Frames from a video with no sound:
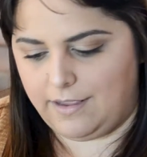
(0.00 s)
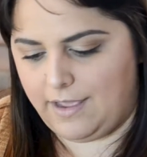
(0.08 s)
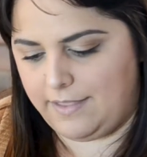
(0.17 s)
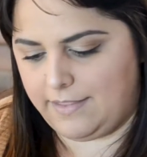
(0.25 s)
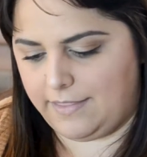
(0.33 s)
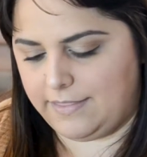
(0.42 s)

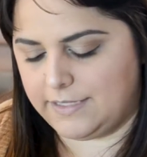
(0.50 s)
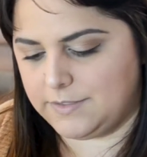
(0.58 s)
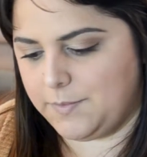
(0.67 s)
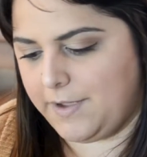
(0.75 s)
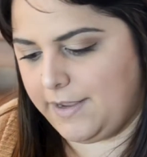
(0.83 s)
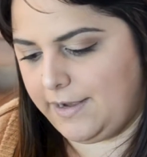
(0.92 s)
And then
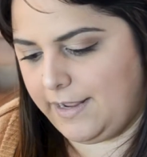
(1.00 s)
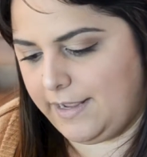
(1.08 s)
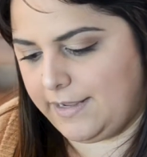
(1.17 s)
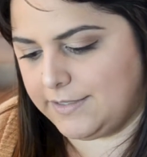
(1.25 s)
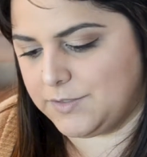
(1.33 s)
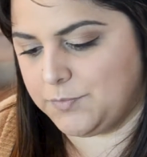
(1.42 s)
this one
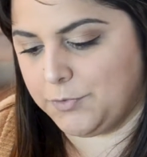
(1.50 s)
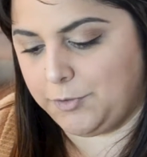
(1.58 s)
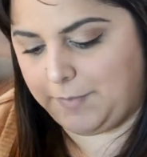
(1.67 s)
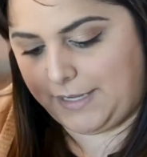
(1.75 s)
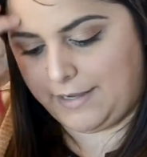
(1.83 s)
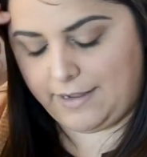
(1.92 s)
is
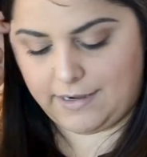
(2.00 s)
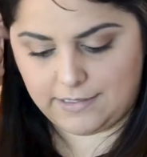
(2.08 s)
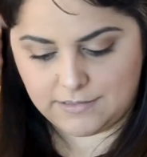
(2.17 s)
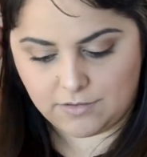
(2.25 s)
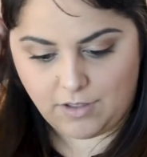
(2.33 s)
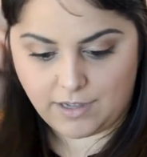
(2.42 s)
Ruby and
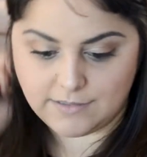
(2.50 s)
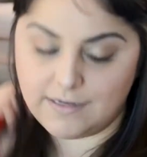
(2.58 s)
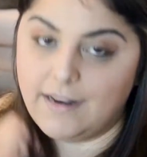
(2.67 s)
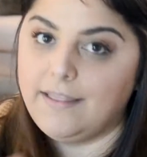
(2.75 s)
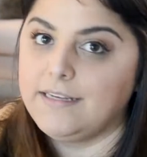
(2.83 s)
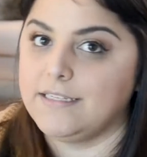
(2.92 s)
it's a gloss,
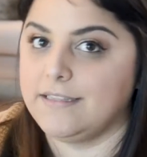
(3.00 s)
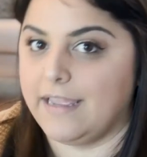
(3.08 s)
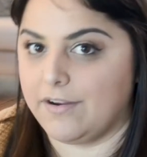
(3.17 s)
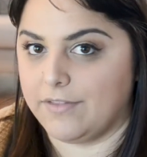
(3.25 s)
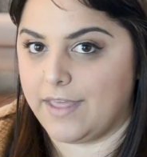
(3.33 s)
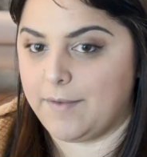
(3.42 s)
and I like to
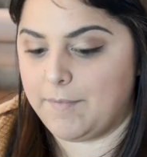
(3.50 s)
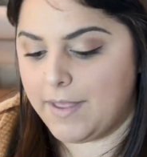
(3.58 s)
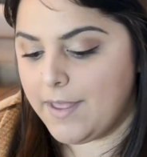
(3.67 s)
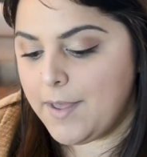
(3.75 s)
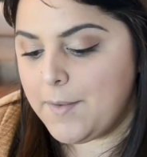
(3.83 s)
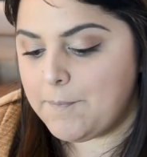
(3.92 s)
layer them,
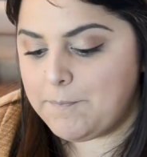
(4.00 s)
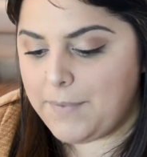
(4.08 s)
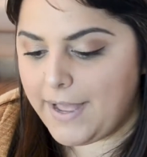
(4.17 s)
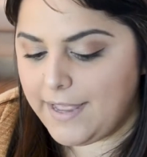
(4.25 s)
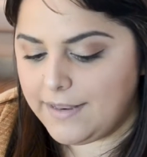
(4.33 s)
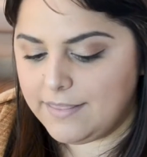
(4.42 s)

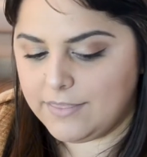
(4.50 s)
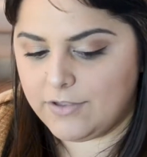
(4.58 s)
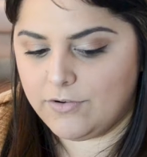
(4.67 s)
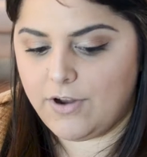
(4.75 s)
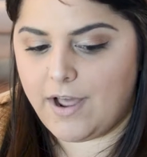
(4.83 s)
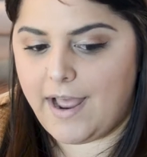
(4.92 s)
but
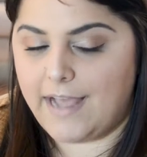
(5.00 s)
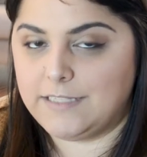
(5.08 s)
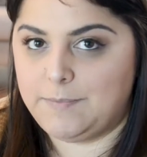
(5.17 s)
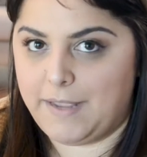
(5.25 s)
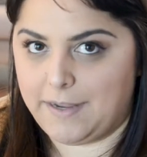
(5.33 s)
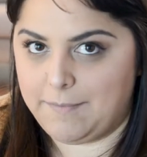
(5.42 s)
they're not
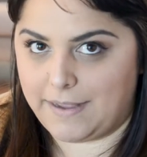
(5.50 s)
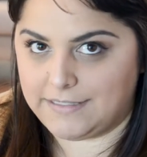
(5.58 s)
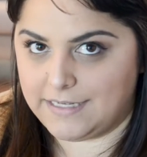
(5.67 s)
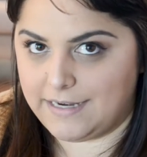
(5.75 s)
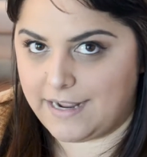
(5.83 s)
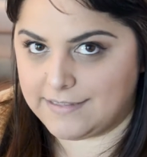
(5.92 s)
as
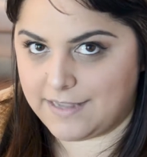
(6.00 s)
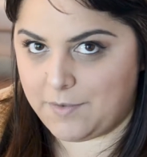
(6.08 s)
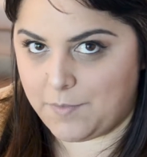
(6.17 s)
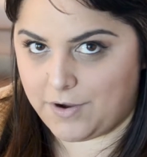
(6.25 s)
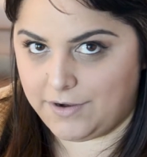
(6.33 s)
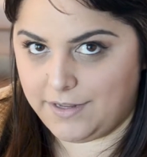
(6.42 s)
pigmented as I
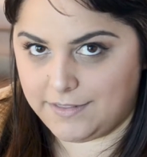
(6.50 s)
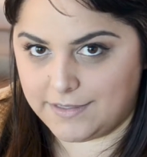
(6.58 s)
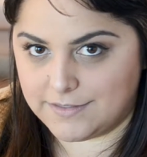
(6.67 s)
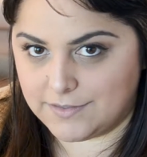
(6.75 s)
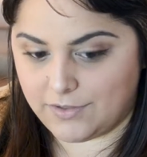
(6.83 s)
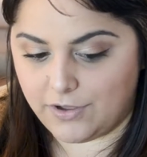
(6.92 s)
want in
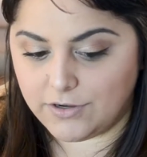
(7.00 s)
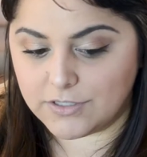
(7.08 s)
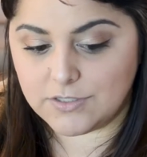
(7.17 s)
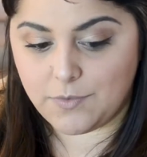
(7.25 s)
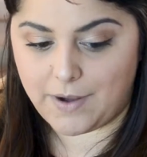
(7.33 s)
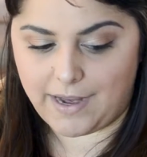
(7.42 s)
this look.
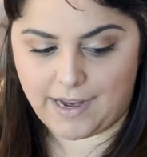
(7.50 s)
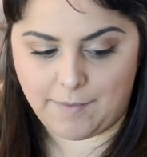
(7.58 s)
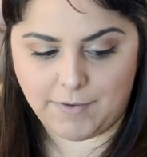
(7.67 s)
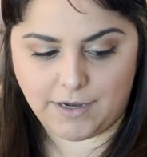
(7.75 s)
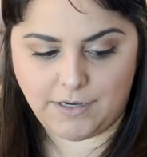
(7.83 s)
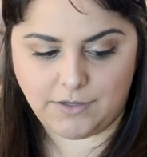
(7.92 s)
So I
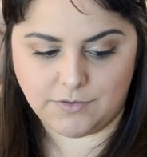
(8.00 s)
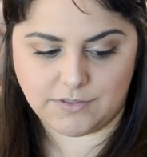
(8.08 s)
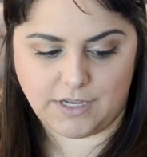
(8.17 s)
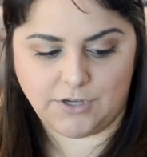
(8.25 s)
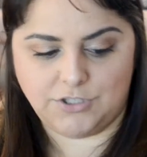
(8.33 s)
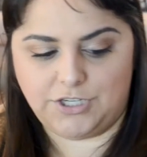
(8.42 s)
am going to
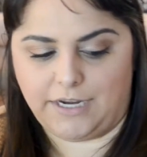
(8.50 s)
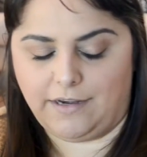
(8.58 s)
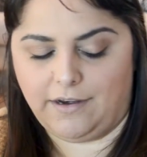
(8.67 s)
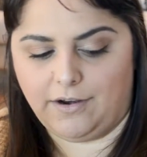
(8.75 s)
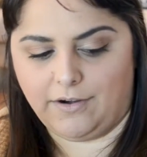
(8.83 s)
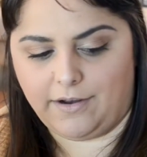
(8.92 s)
use a
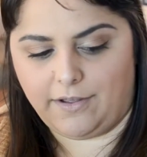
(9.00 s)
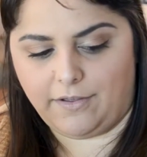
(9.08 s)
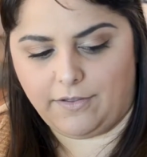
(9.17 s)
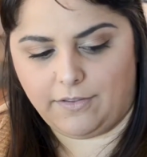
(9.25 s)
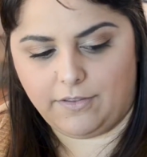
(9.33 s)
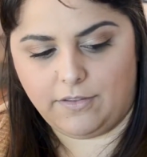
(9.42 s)
Jane
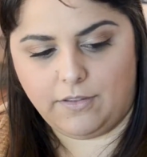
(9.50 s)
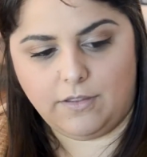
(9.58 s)
Iredale